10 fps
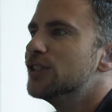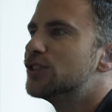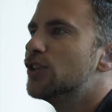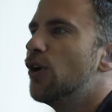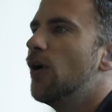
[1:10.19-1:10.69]

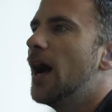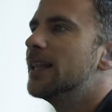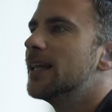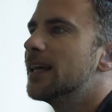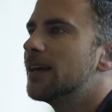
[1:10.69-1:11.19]
So
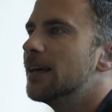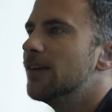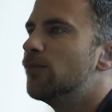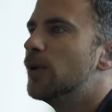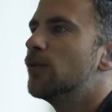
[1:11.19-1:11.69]
I think
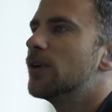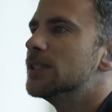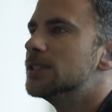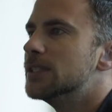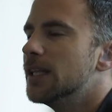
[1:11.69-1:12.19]
if people
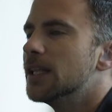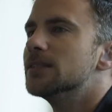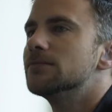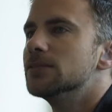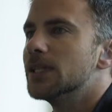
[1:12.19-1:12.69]
can see this